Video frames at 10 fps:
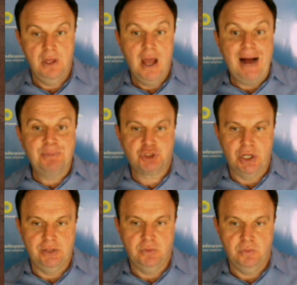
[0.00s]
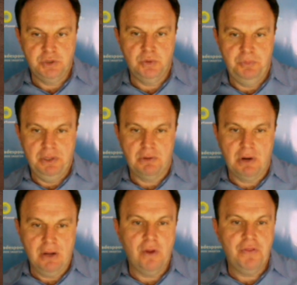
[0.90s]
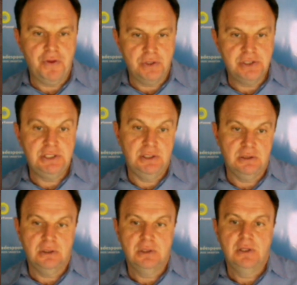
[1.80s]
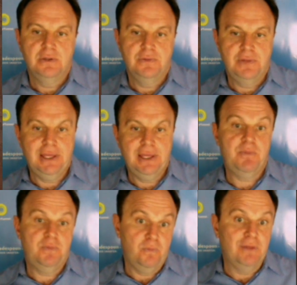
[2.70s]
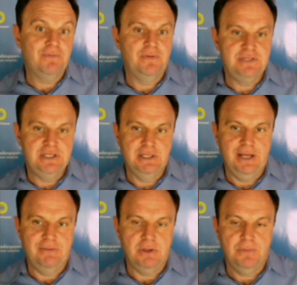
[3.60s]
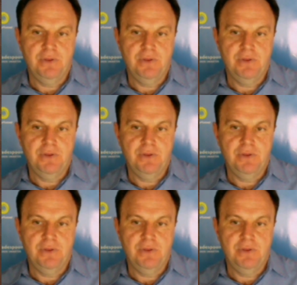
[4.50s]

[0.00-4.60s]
uptrend, which would be around 113, the gap 115 level.